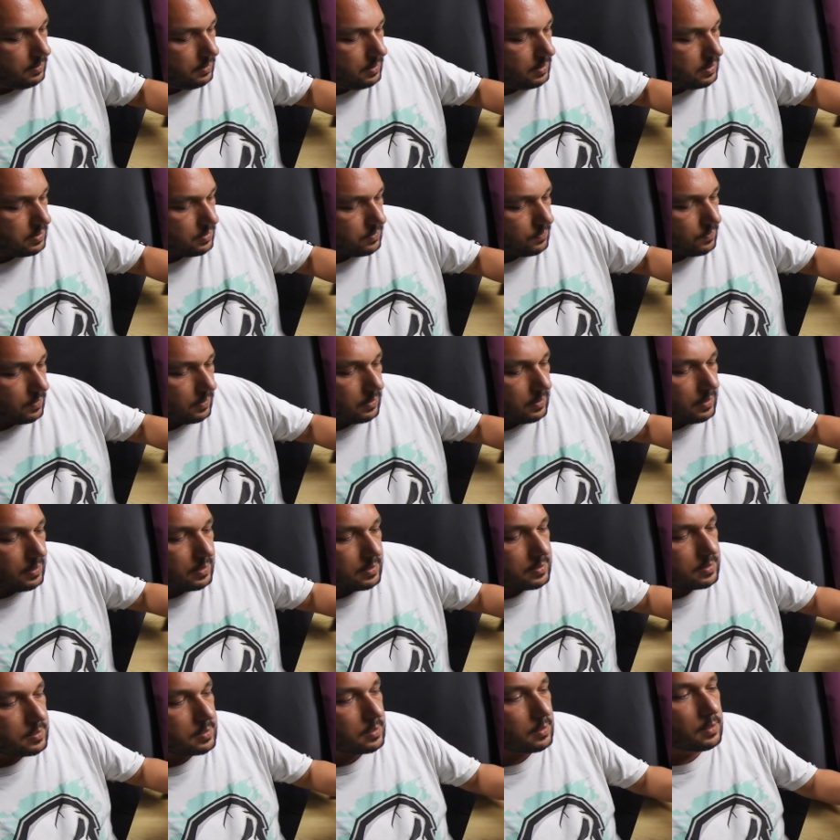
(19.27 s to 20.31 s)
This one
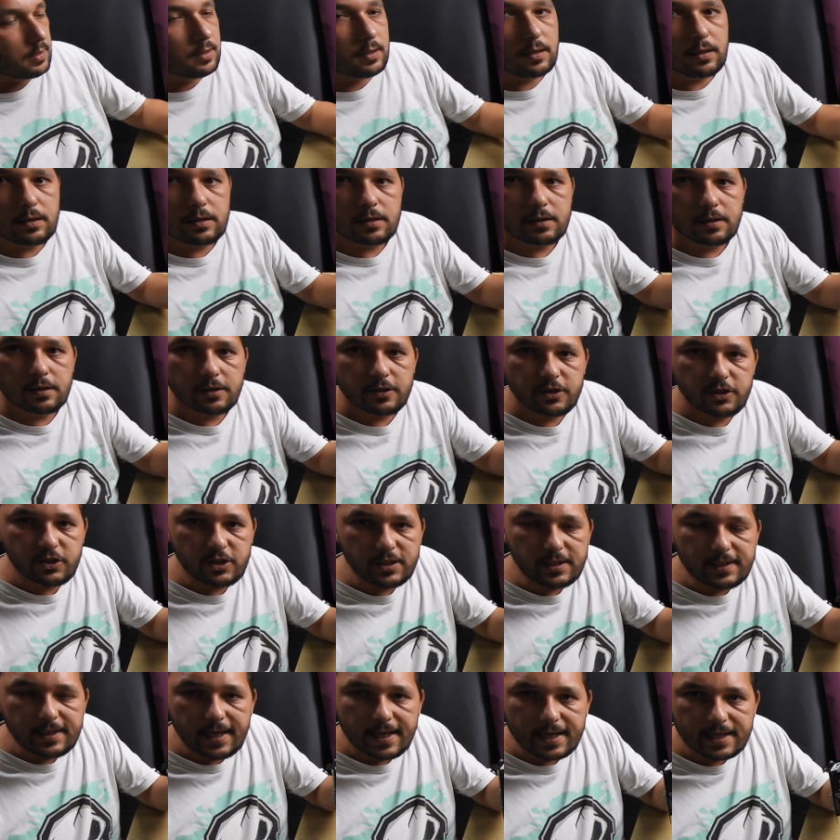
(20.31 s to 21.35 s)
is
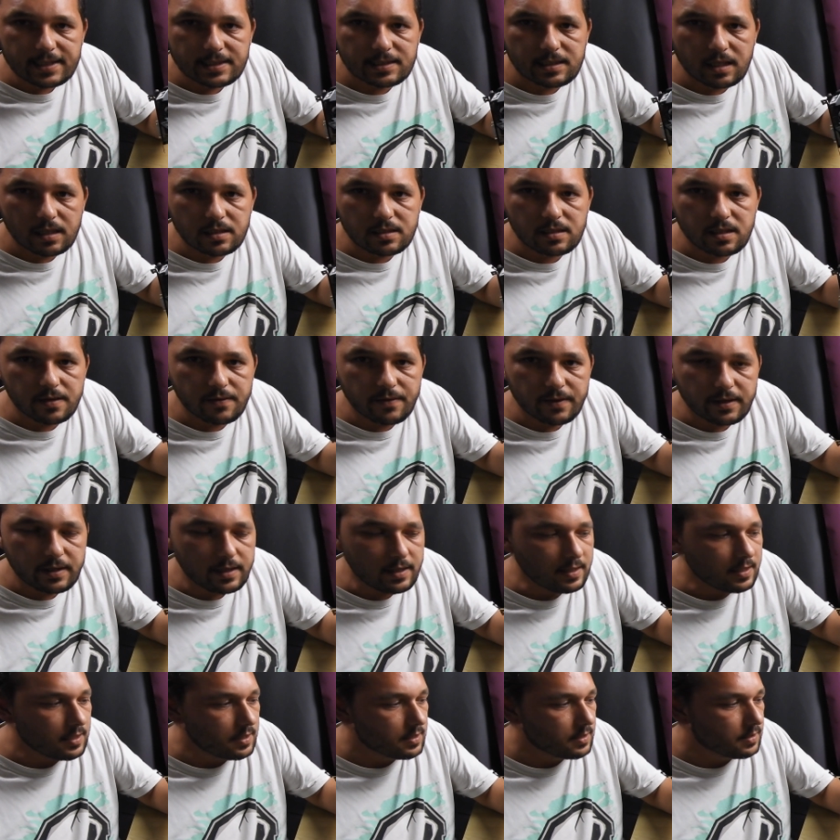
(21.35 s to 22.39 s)
GTX
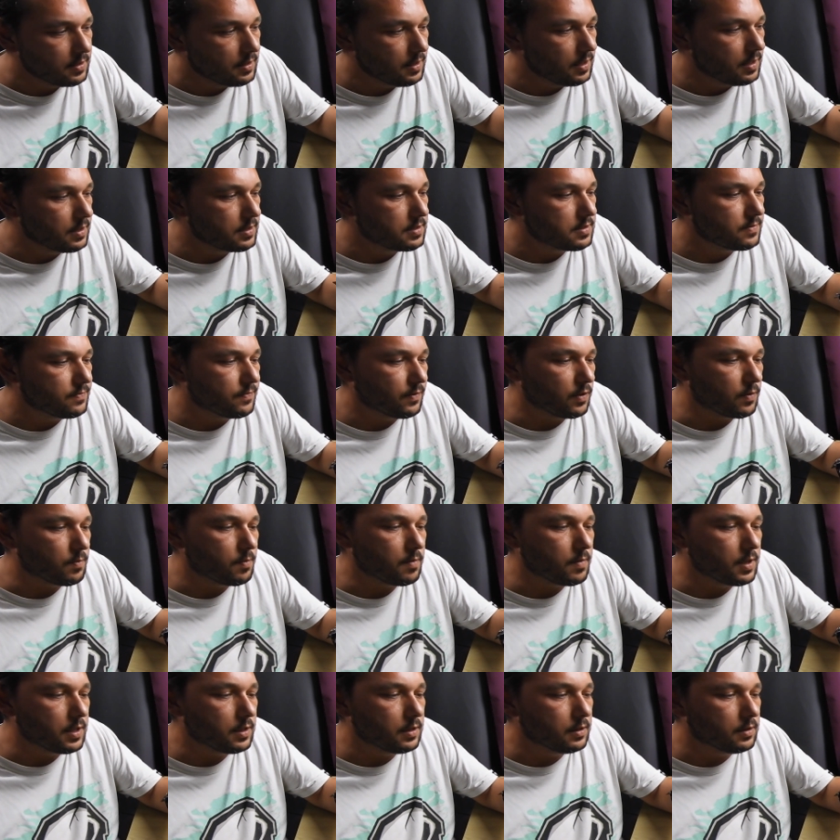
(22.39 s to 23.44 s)
1070. It's
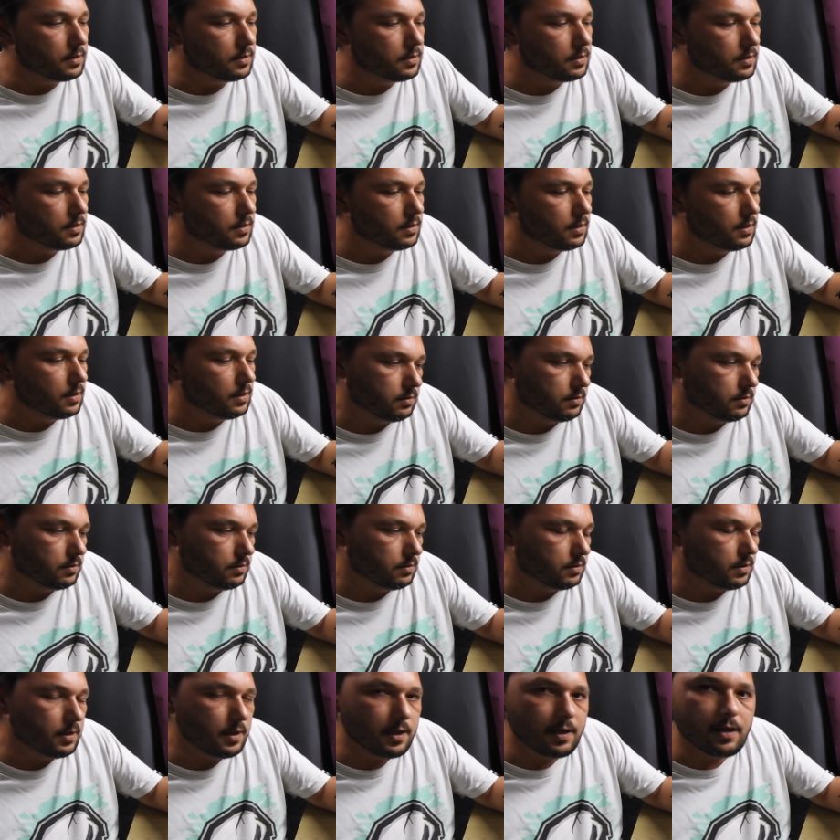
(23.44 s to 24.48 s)
from
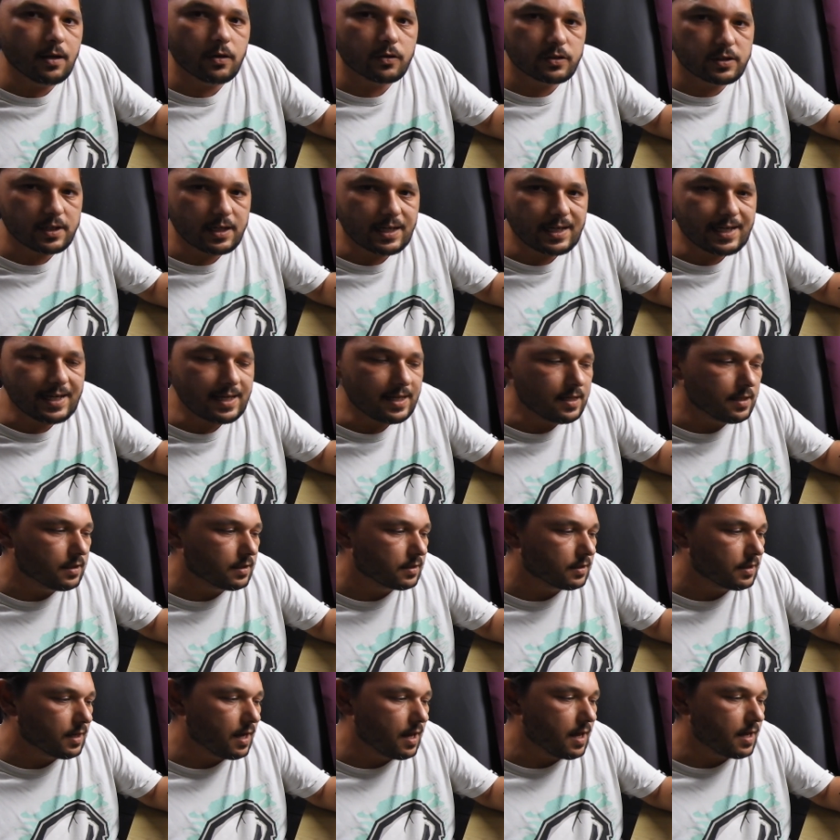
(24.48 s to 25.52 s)
Inno 3D,
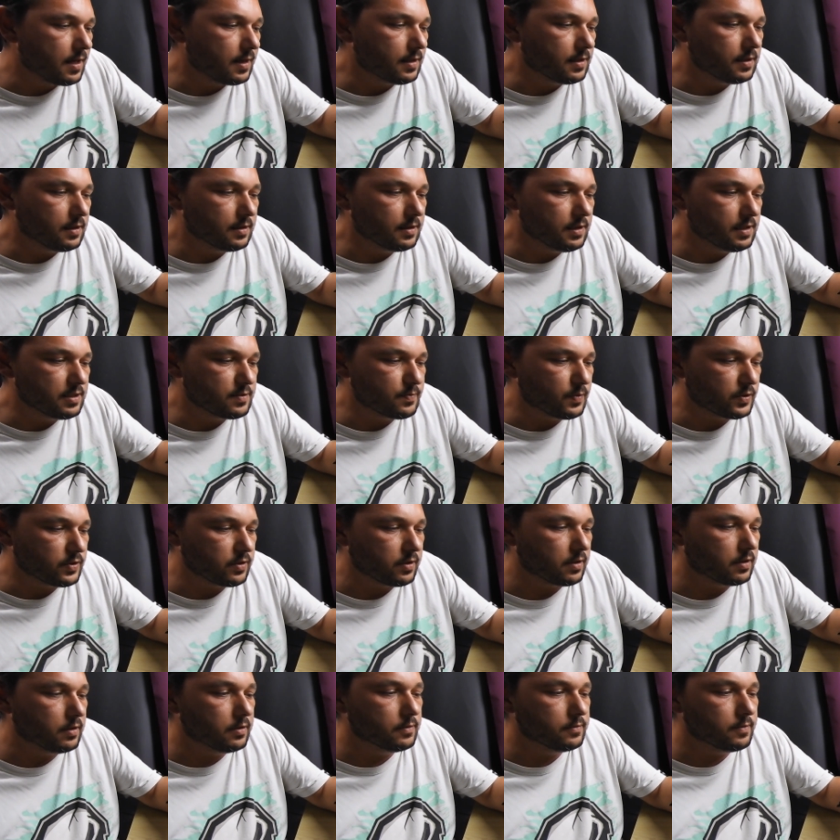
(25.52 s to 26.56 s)
and this
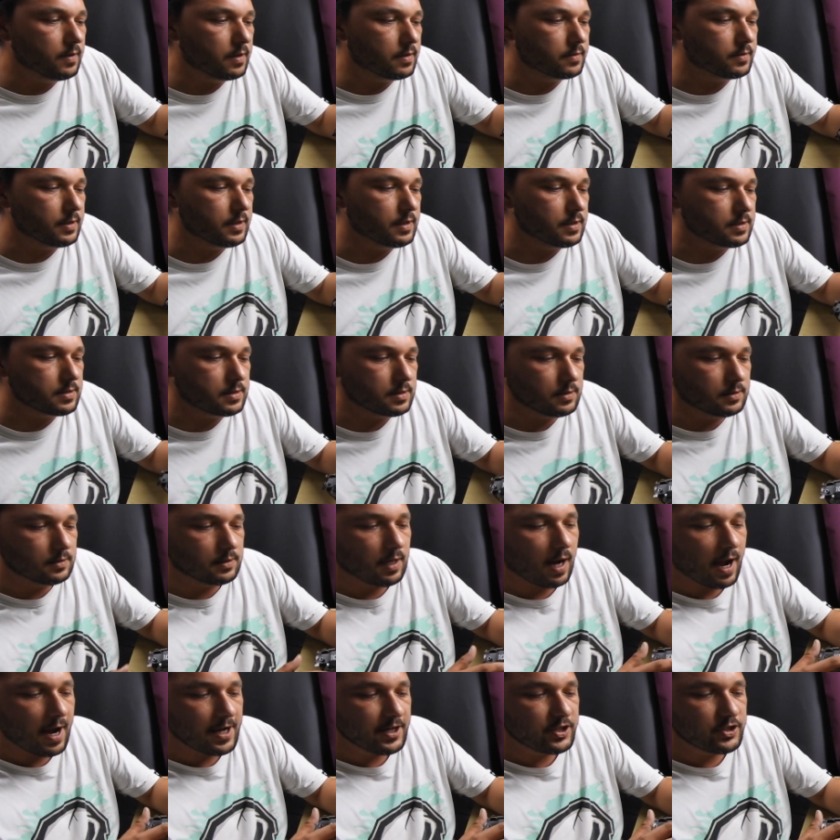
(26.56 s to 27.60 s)
particular one it's
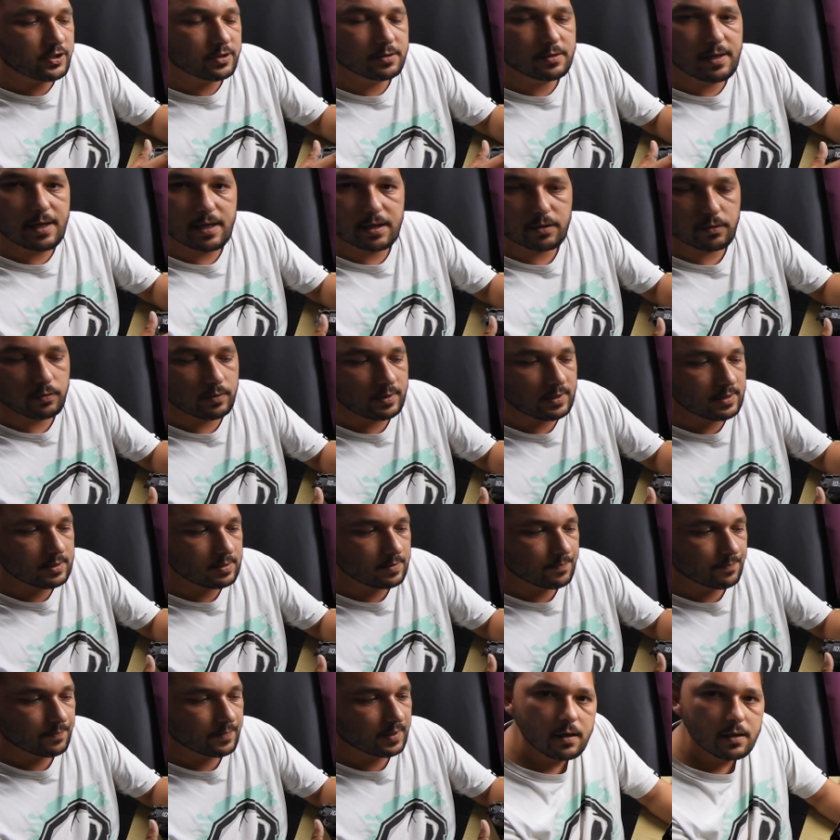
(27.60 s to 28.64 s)
Ichill
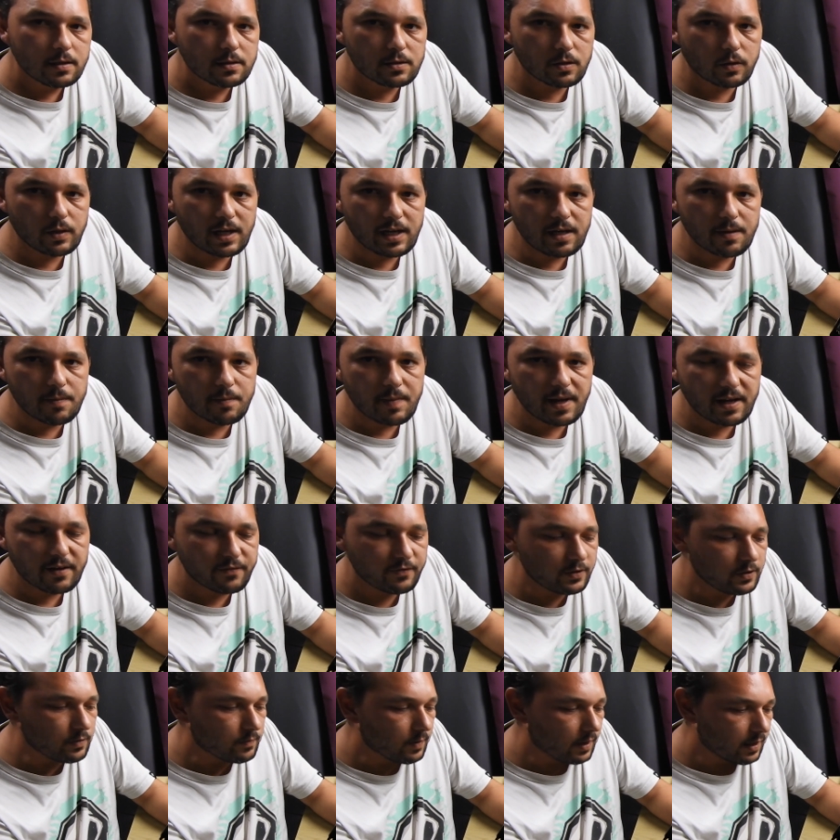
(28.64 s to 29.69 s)
Hercules. So they did make
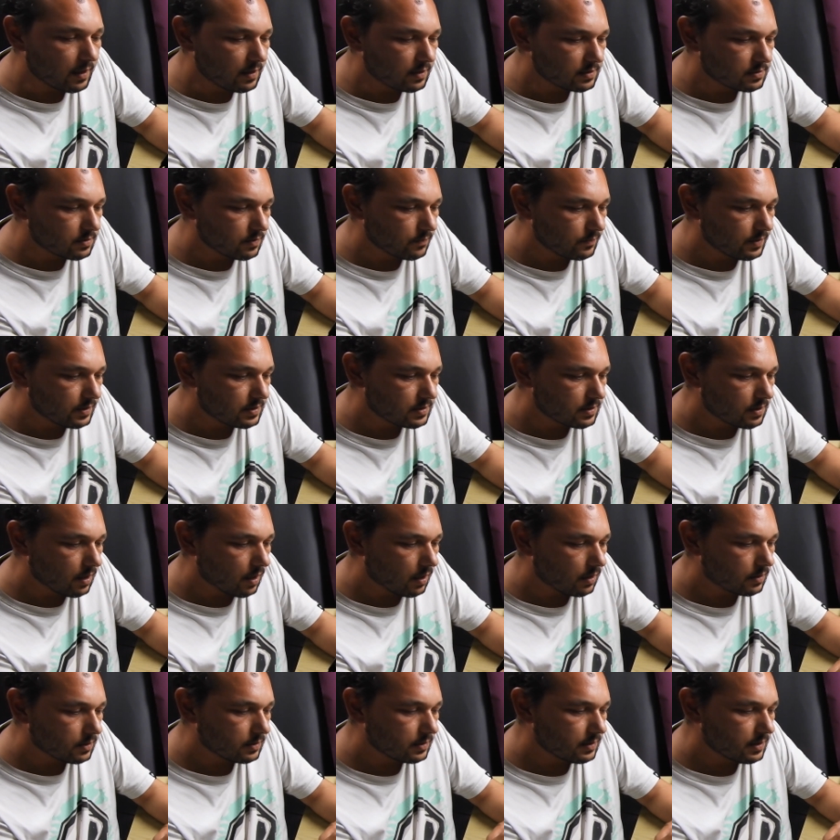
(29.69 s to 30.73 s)
few variants of this
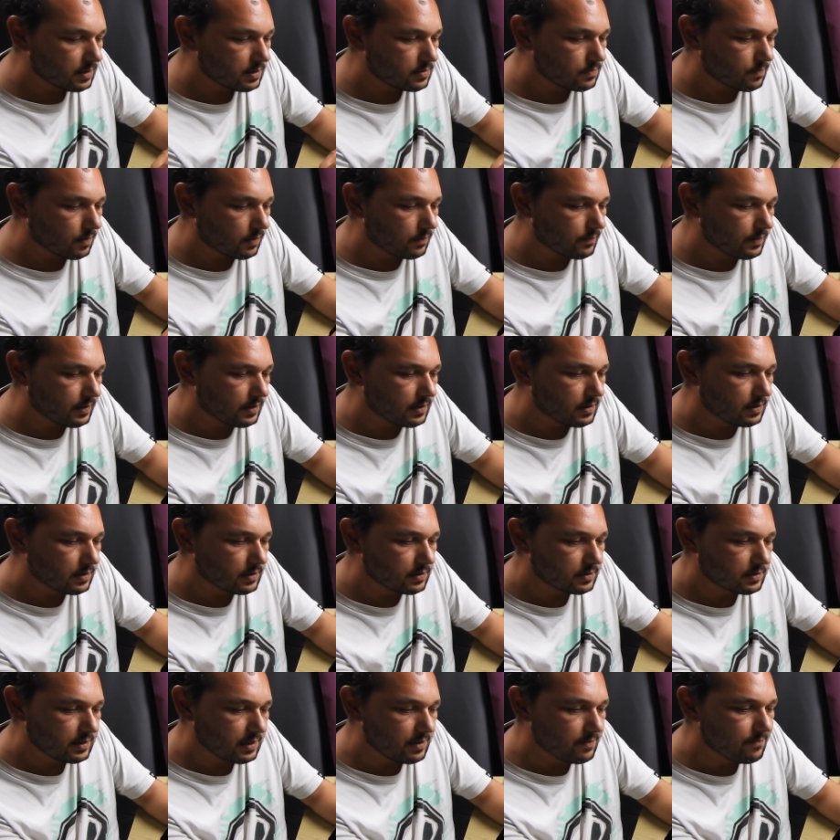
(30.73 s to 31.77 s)
card. This one with
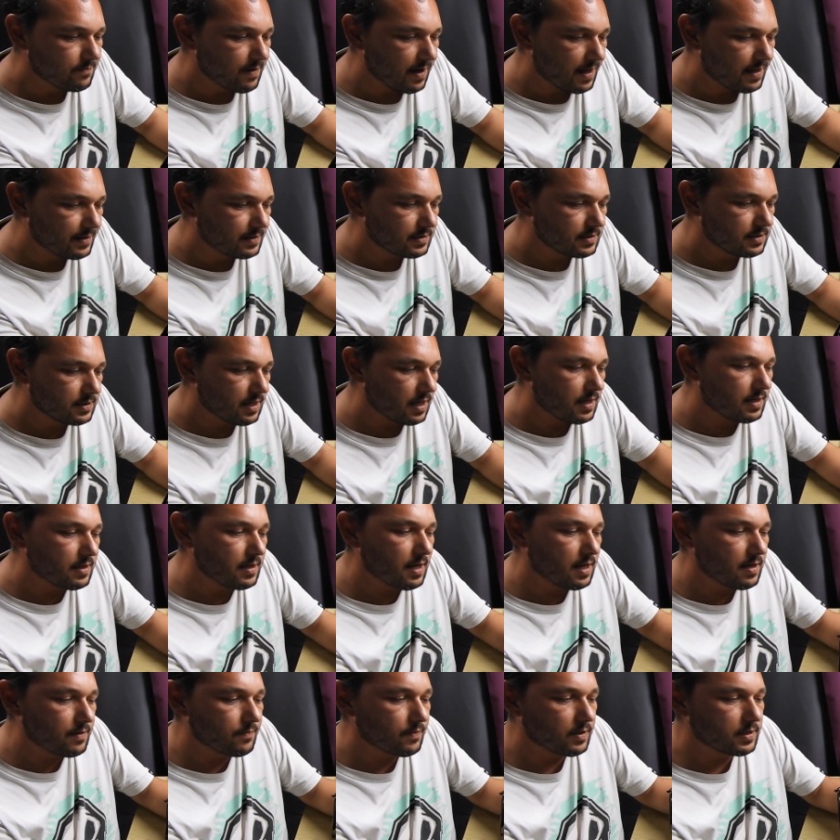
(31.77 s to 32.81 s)
the 3 fans, and
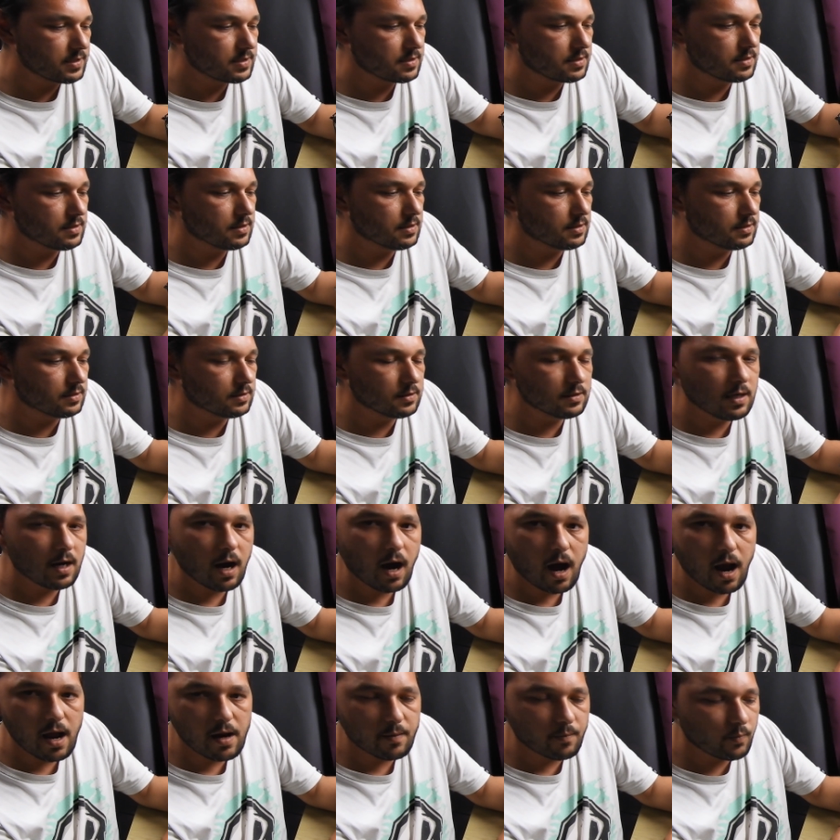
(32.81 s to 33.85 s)
then was the
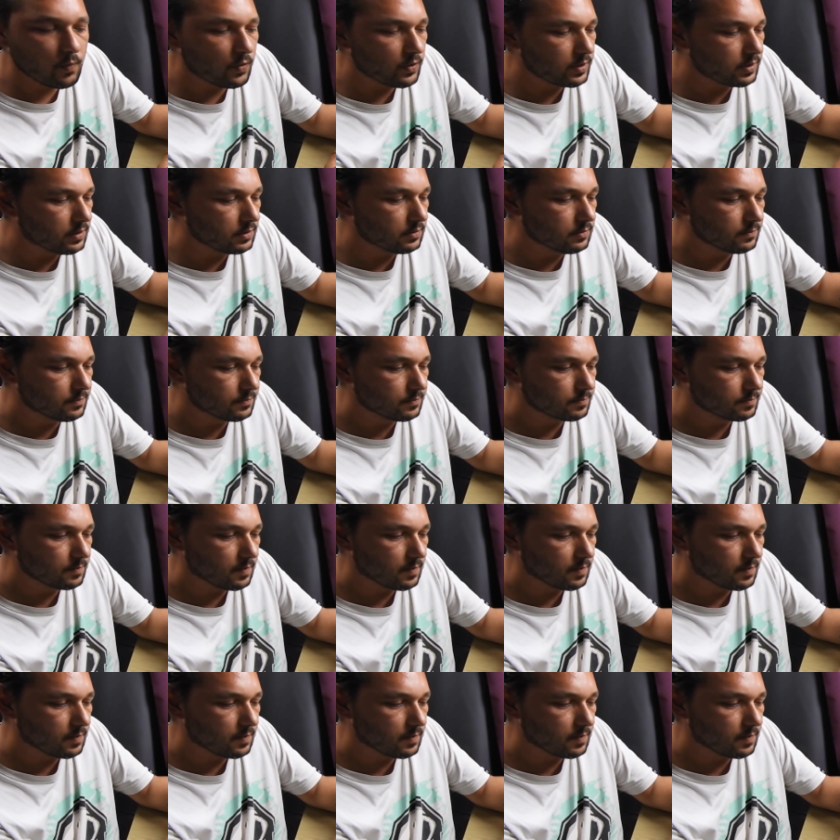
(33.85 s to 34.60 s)
higher model.